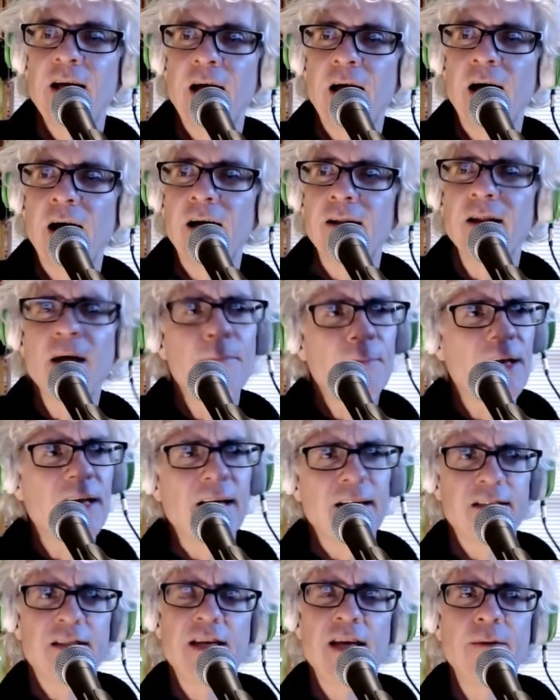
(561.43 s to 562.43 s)
Let me
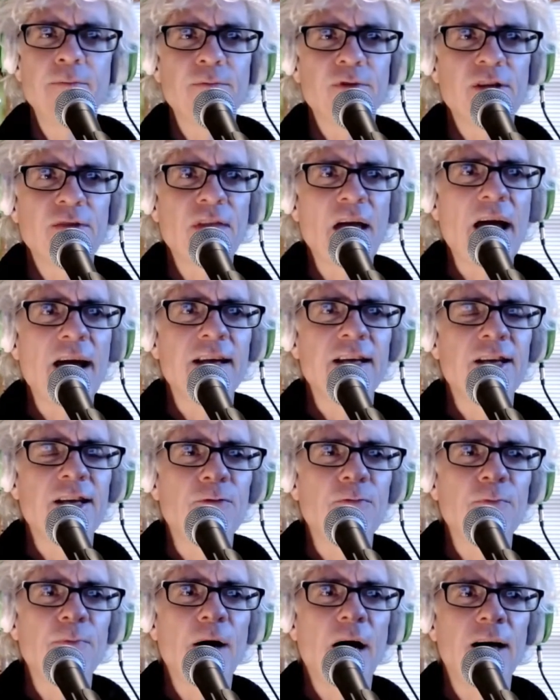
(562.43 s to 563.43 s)
attempt that
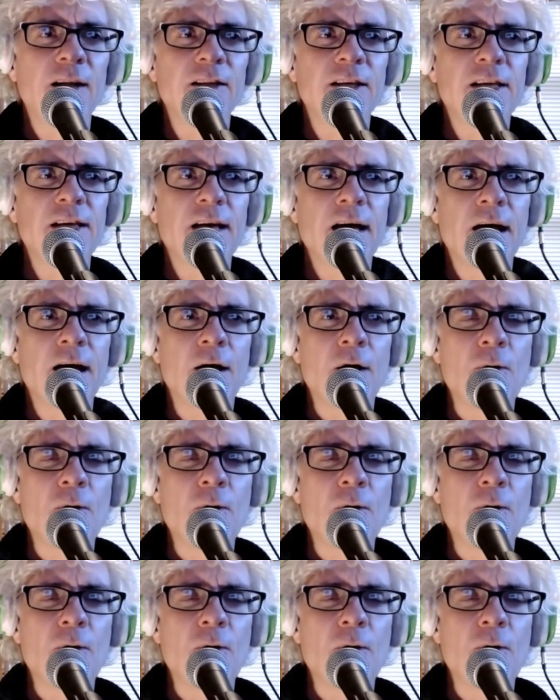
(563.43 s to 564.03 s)
in Pali.